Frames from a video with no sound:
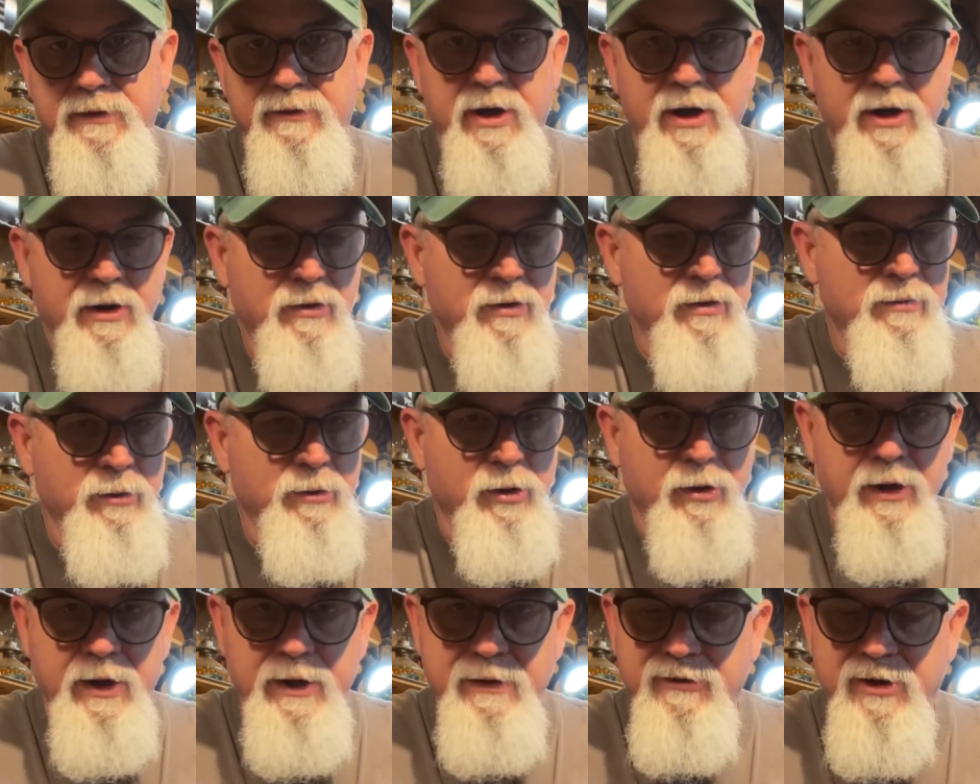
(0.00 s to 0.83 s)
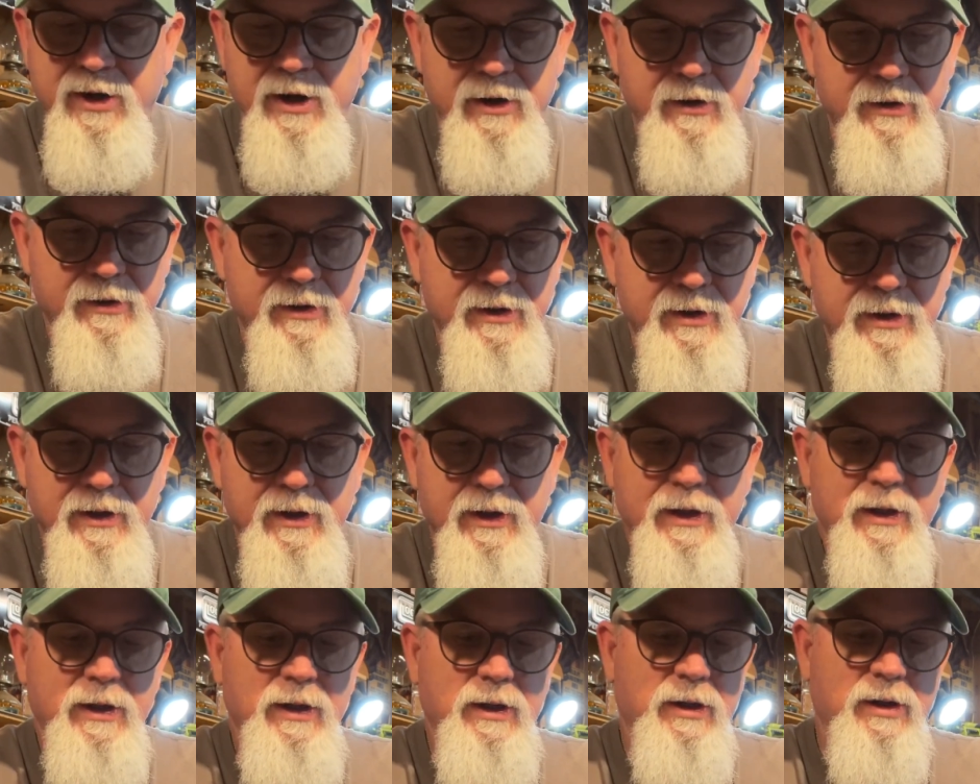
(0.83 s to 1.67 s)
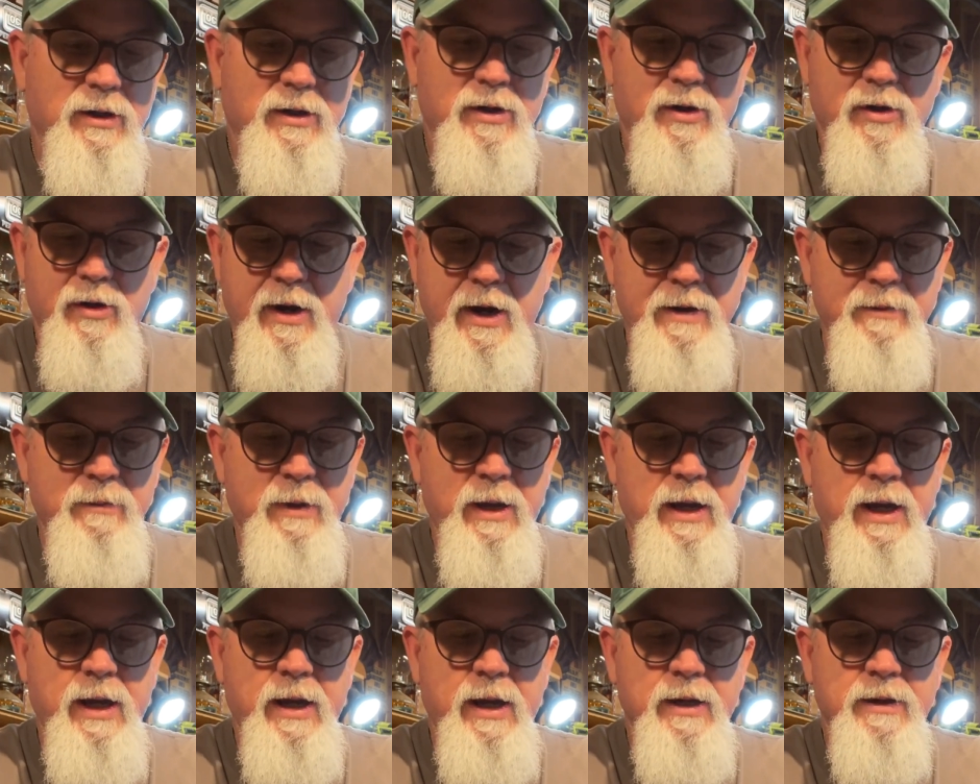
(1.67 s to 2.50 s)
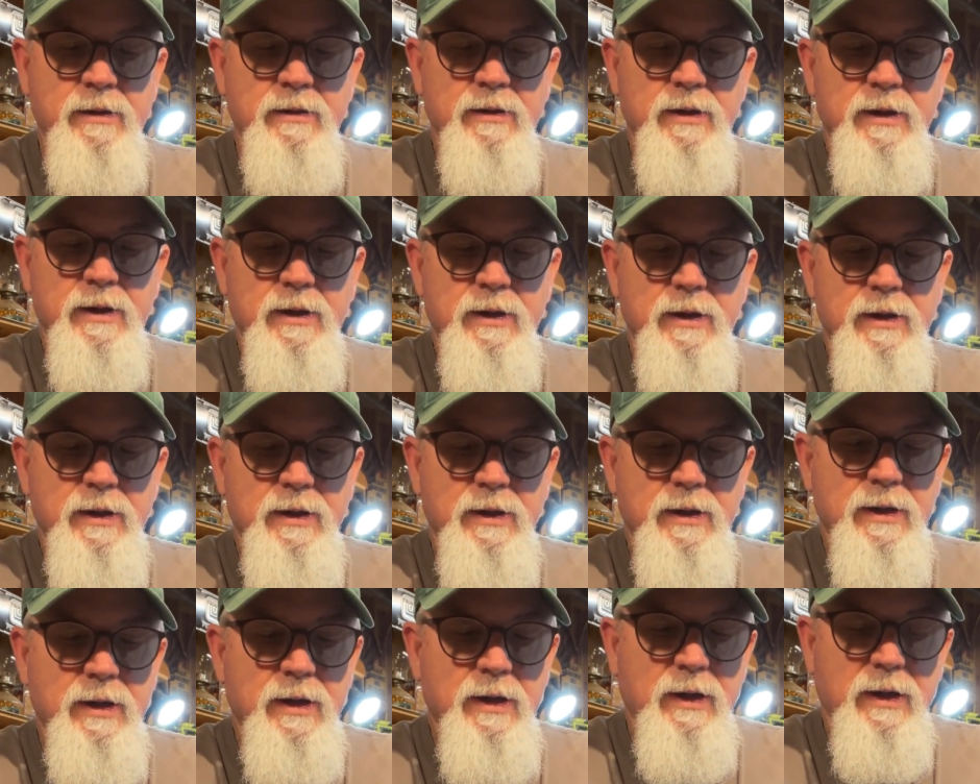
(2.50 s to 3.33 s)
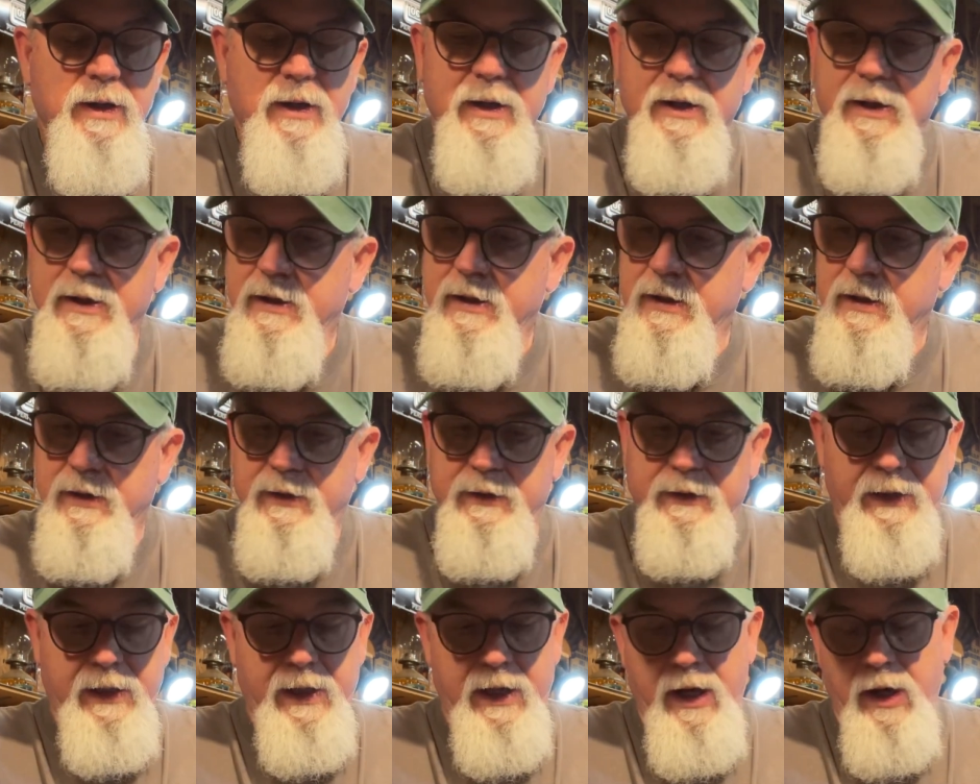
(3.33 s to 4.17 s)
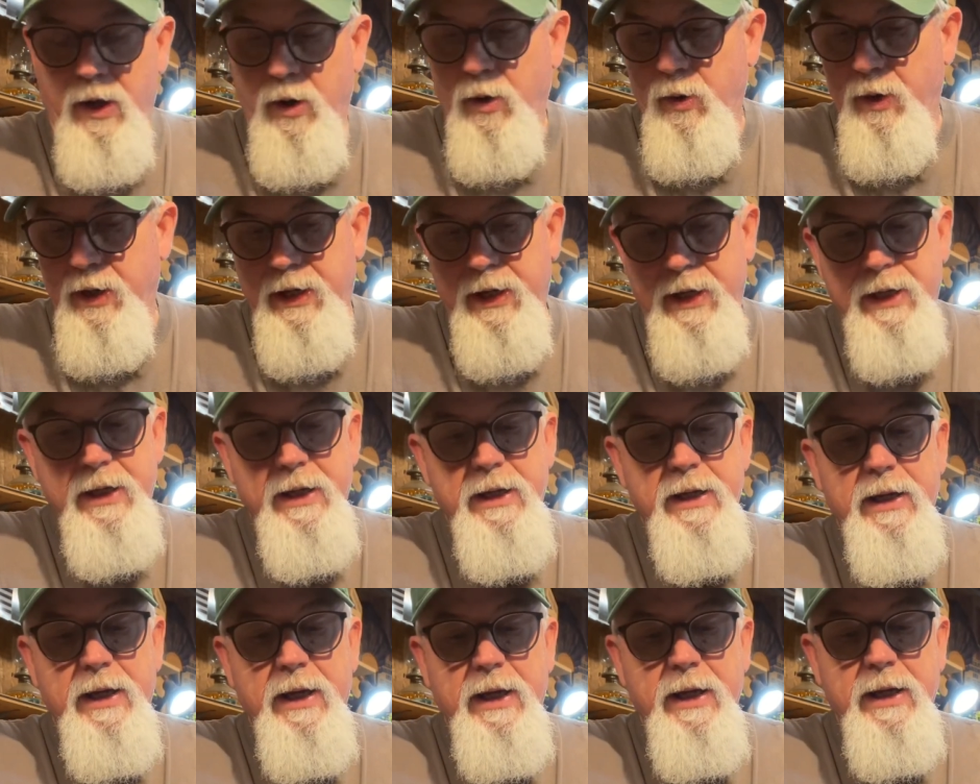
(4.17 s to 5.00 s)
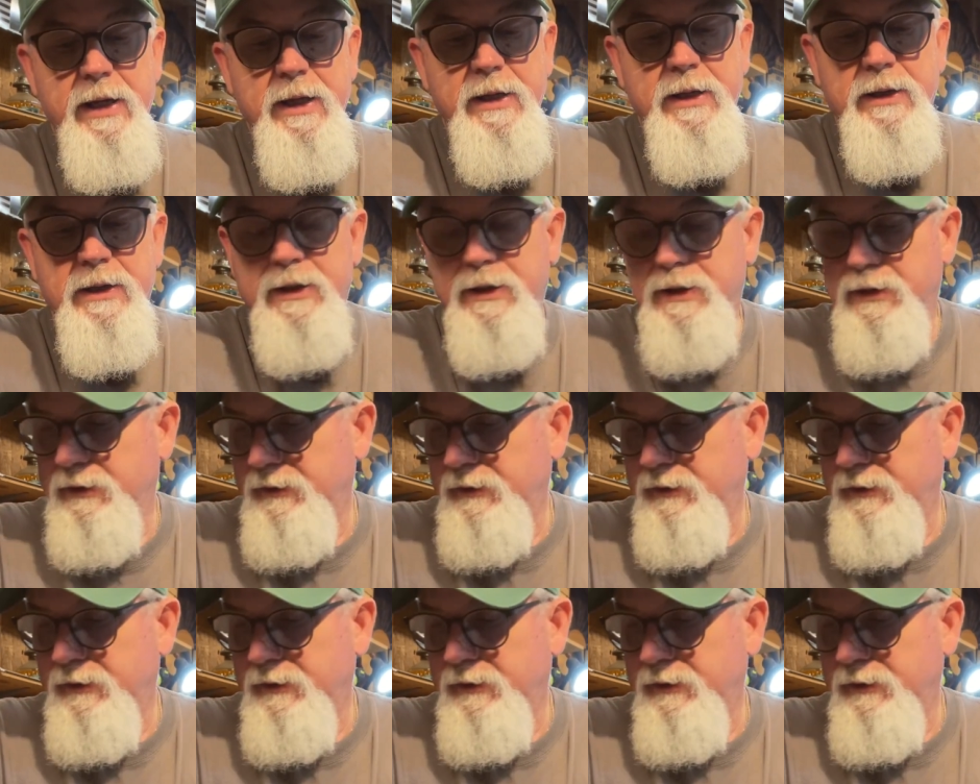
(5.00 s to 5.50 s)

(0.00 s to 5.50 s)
veteran, Marine veteran, great man, you know, and he, you